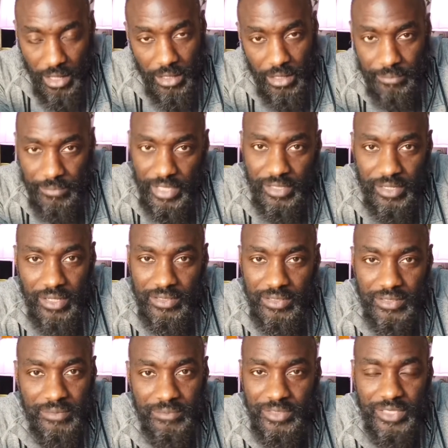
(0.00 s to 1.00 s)
my
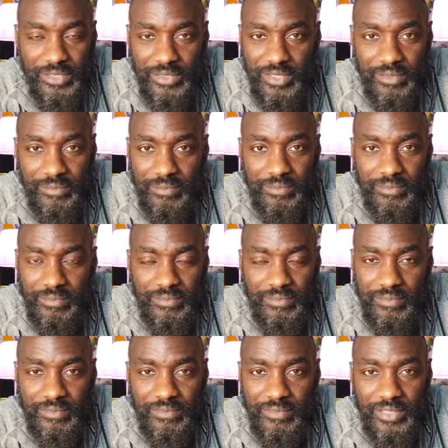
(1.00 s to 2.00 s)
gosh, I'm losing
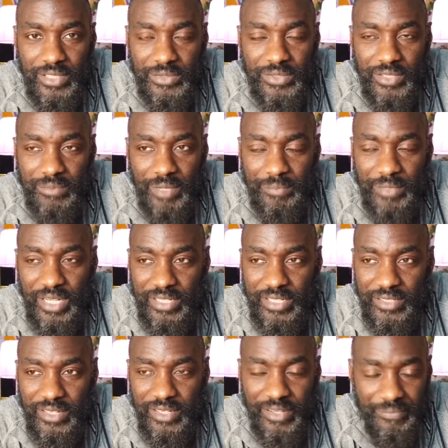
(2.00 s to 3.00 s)
my
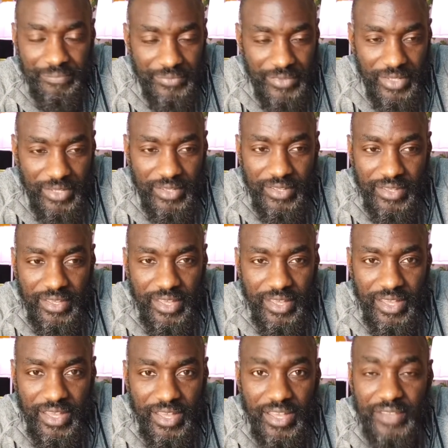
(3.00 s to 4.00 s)
mind here.
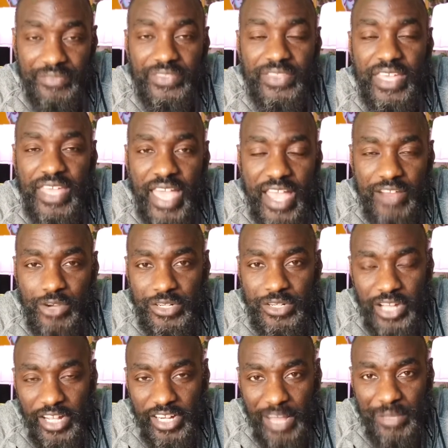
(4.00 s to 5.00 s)
The
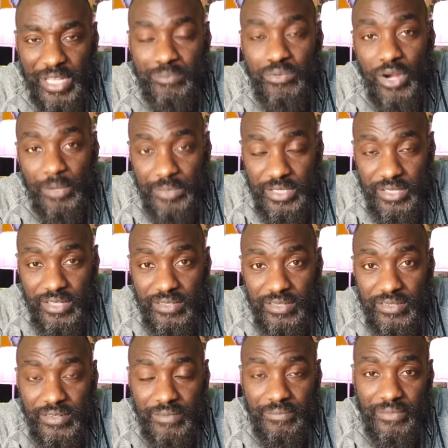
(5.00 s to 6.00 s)
aerodynamic
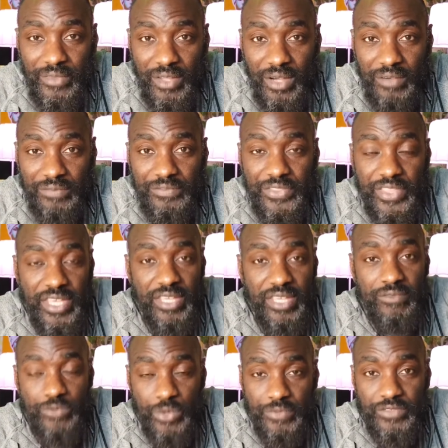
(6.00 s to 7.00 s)
properties of the
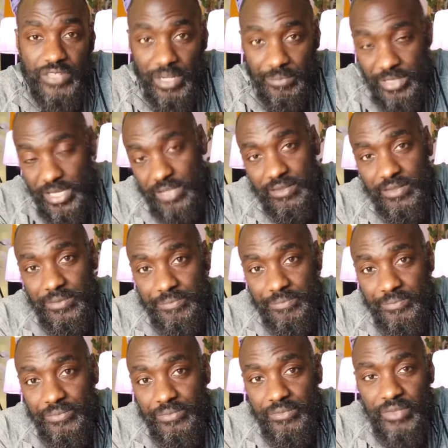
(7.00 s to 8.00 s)
rooftop tent.
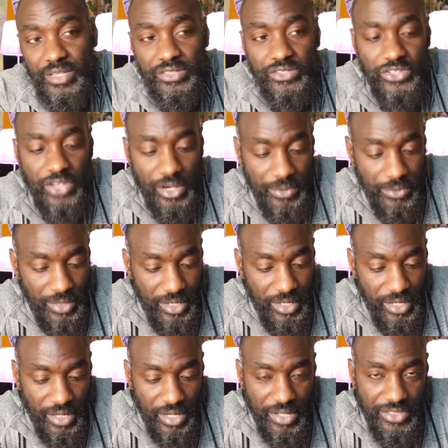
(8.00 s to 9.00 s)
So
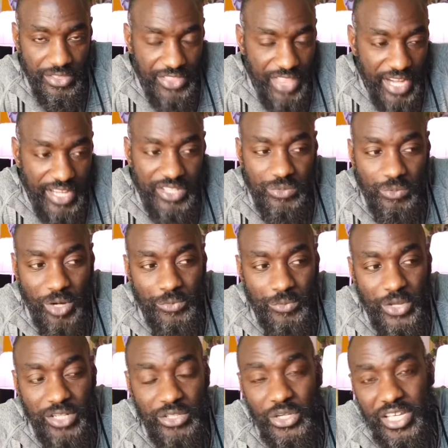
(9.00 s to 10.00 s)
that is what
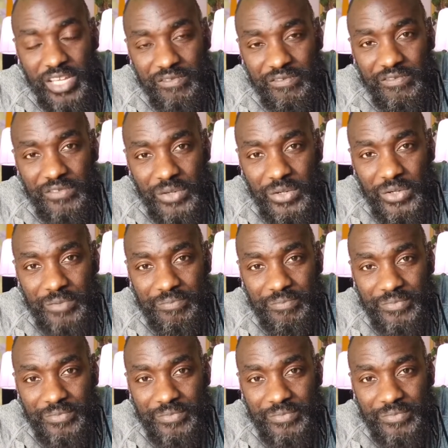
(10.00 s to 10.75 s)
we are looking for.